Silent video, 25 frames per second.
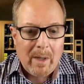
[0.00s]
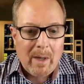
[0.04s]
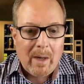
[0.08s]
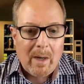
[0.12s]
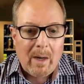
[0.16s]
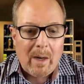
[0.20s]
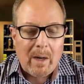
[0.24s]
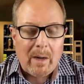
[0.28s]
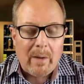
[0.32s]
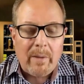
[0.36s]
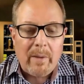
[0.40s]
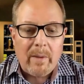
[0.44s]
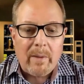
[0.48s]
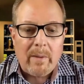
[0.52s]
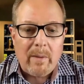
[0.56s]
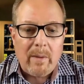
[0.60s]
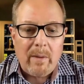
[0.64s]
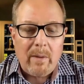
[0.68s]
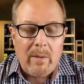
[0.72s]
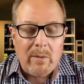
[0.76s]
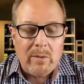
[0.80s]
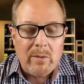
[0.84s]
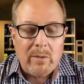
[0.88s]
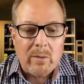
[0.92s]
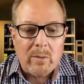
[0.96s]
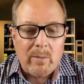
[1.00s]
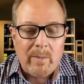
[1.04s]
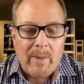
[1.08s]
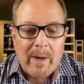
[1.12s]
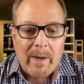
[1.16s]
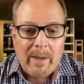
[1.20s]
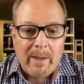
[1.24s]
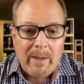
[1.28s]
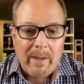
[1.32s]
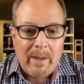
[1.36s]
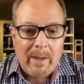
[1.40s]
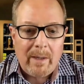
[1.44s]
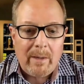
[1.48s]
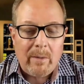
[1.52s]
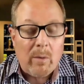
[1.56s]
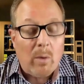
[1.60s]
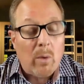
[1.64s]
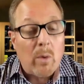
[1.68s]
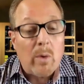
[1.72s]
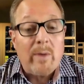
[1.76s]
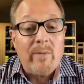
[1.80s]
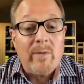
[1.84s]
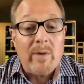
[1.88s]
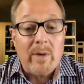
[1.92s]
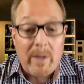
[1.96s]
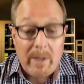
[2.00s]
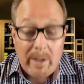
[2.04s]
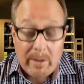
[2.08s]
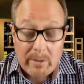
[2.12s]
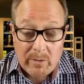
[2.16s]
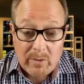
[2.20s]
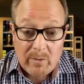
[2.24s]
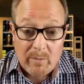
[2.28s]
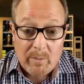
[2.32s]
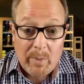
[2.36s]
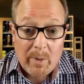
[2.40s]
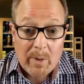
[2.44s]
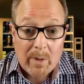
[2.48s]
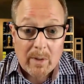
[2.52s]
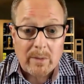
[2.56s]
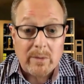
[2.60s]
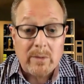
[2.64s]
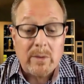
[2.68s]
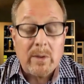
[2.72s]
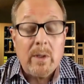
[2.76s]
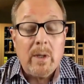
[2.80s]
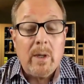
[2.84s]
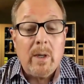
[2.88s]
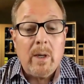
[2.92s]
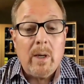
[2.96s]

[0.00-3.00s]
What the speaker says: that the user might need, or even kits of parts